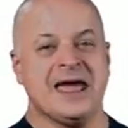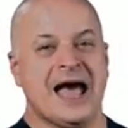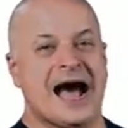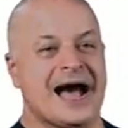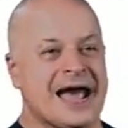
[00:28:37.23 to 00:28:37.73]

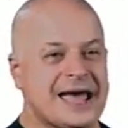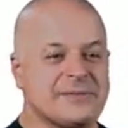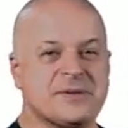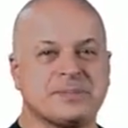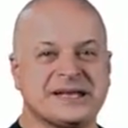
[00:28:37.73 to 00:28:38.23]
A
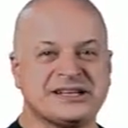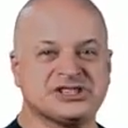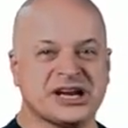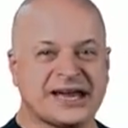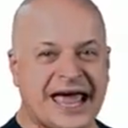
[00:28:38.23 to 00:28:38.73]

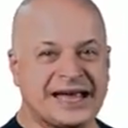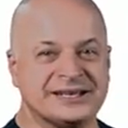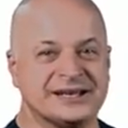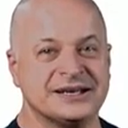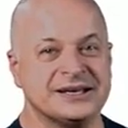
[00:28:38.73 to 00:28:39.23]
hemiplegic gait
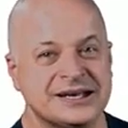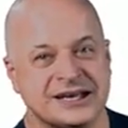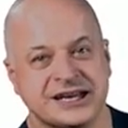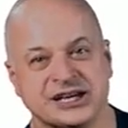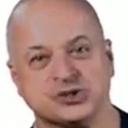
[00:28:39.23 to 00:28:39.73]

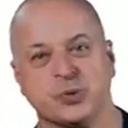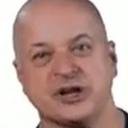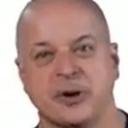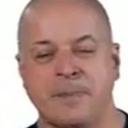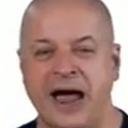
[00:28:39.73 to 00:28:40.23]
is when
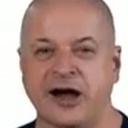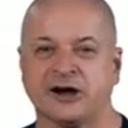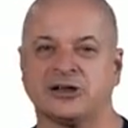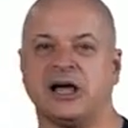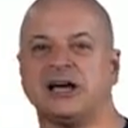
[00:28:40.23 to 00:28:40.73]
you're
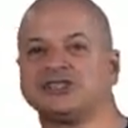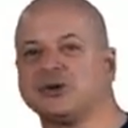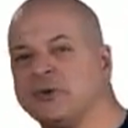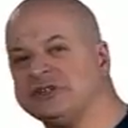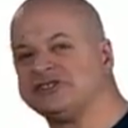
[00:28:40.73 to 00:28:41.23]
paralyzed on
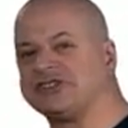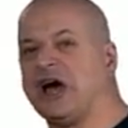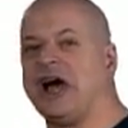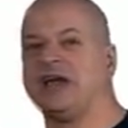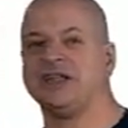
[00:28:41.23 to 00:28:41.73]
one
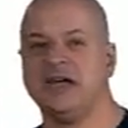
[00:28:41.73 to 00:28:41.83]
side